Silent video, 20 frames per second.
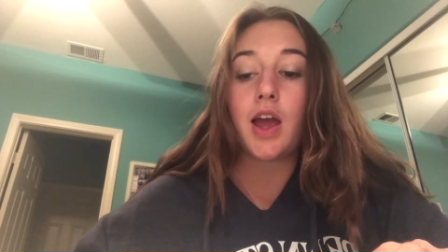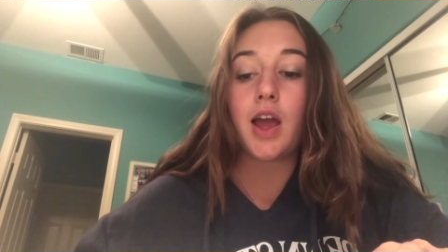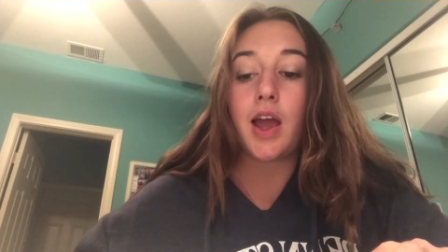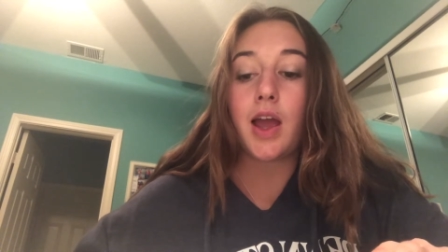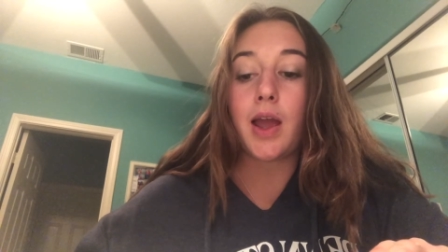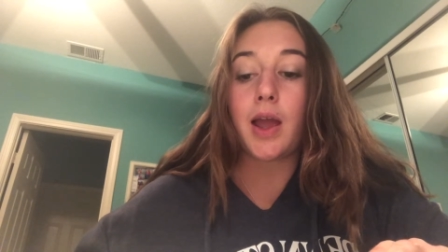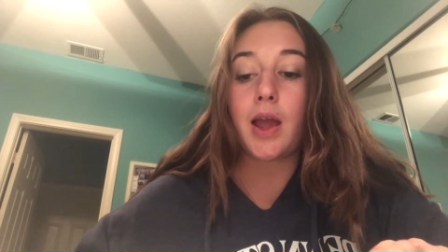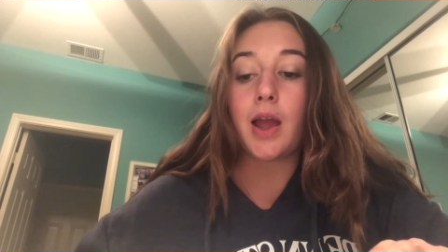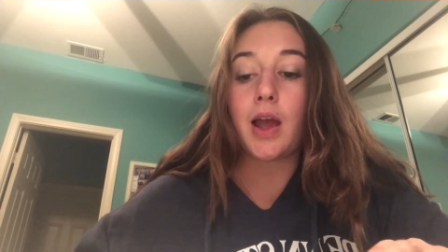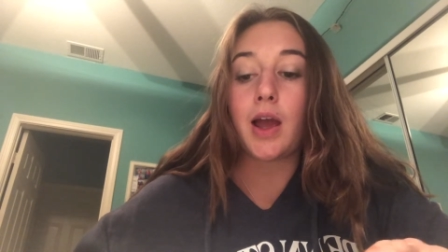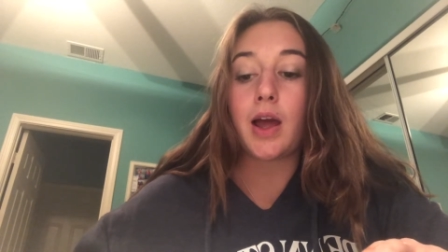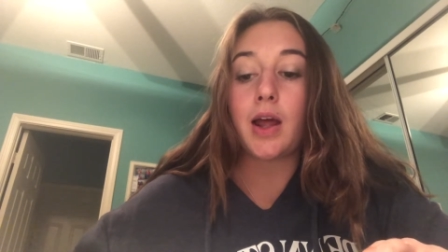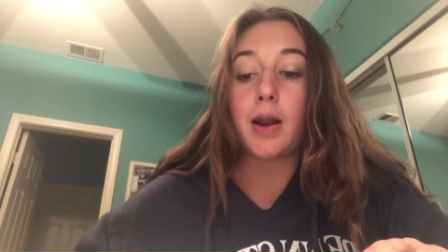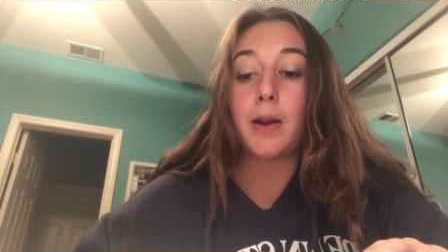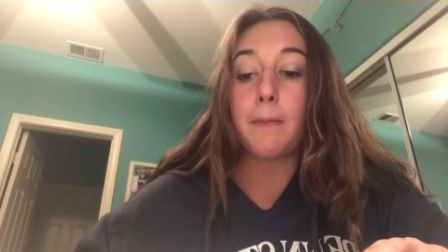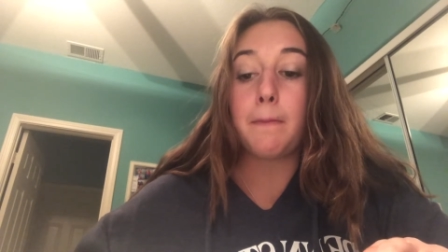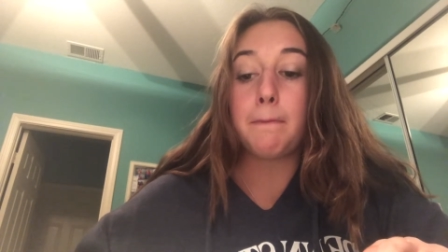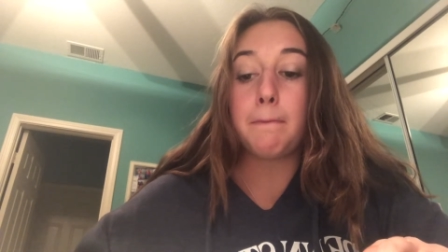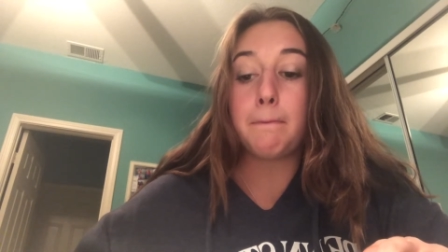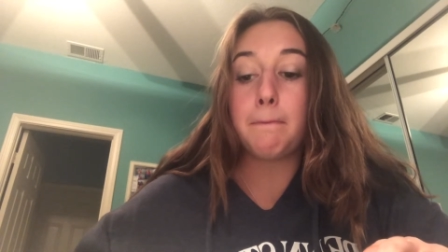and
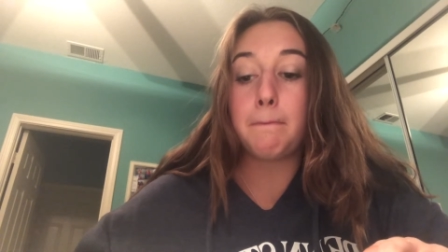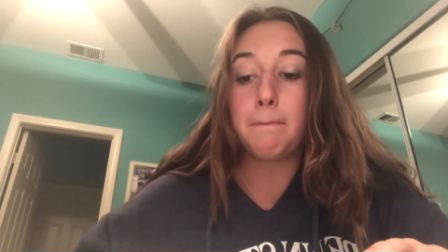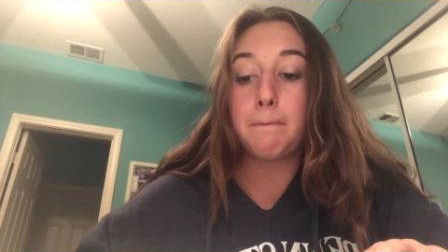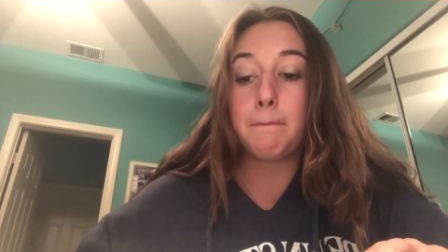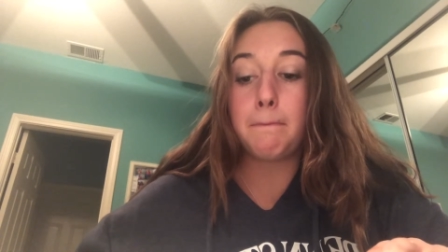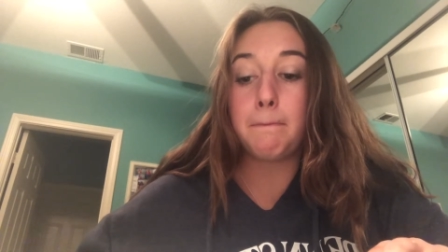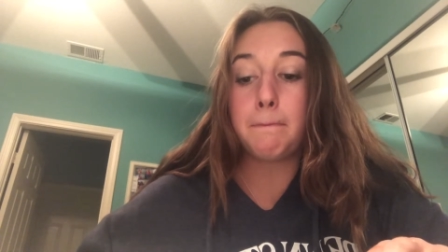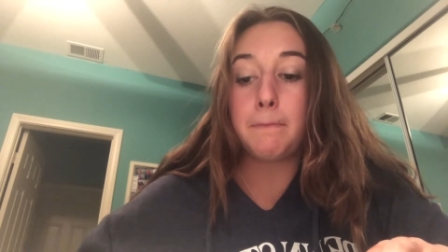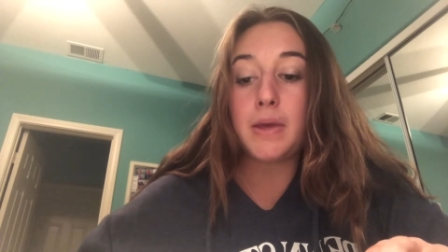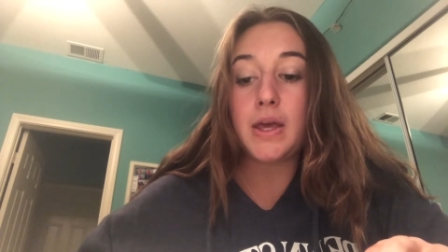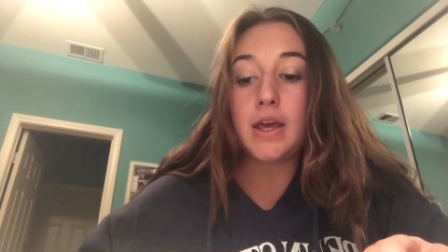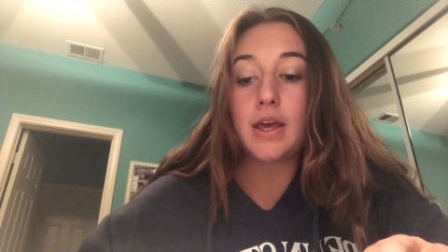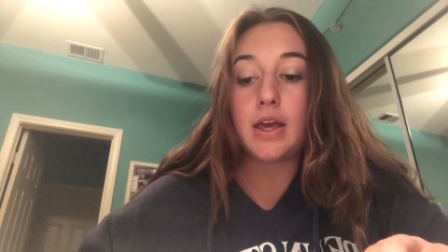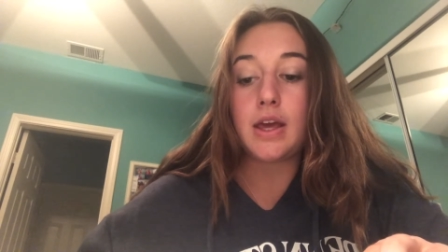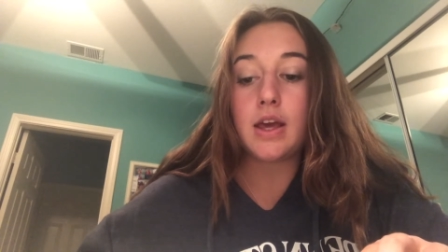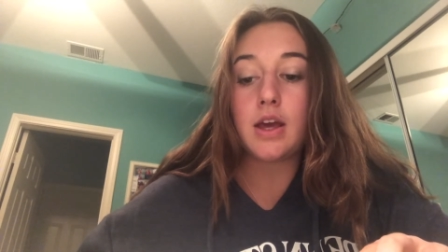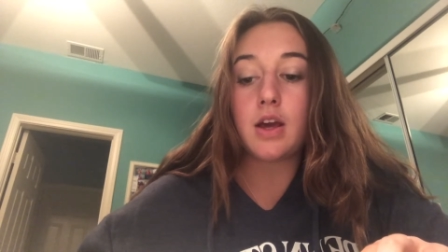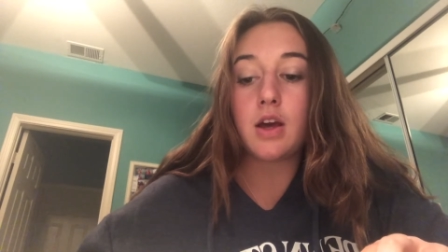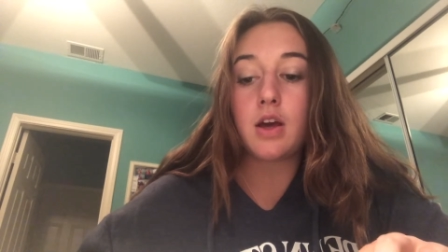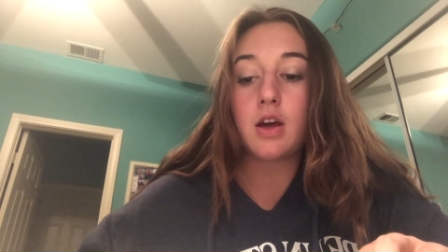
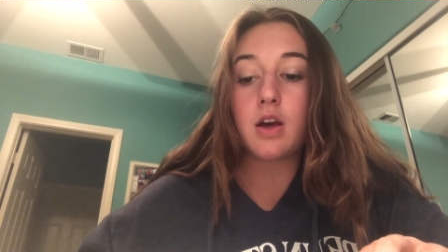B,